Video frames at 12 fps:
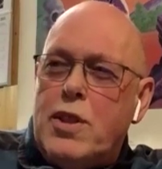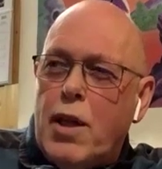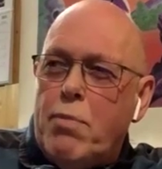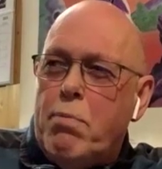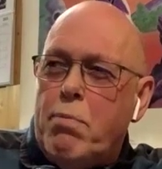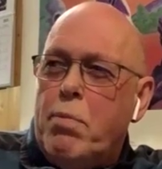is
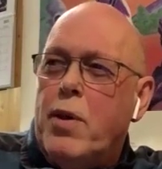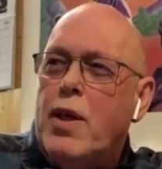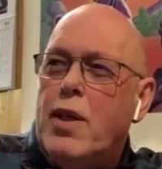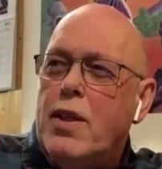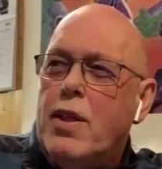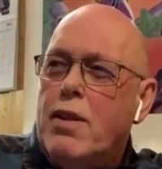happy,
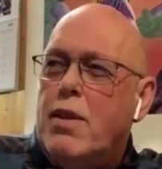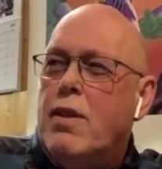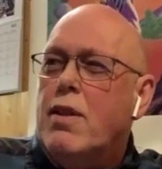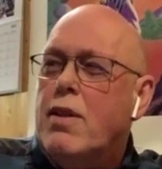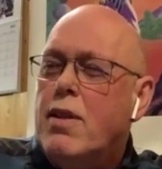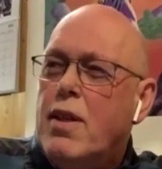
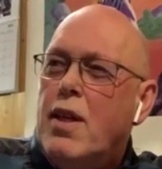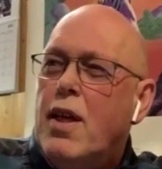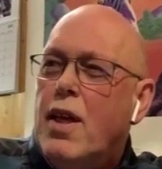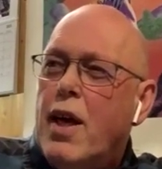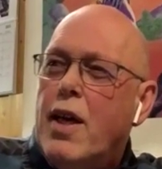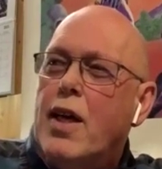and
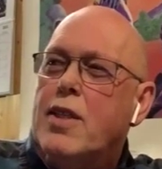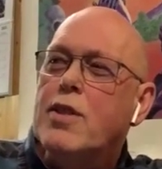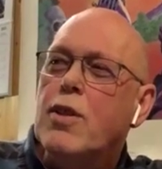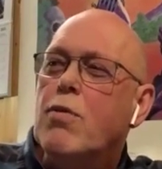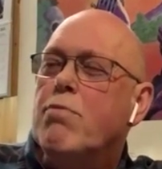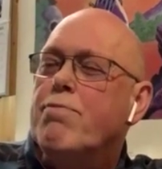I get
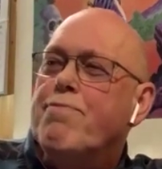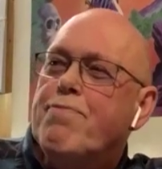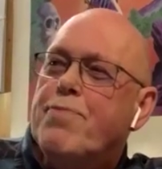some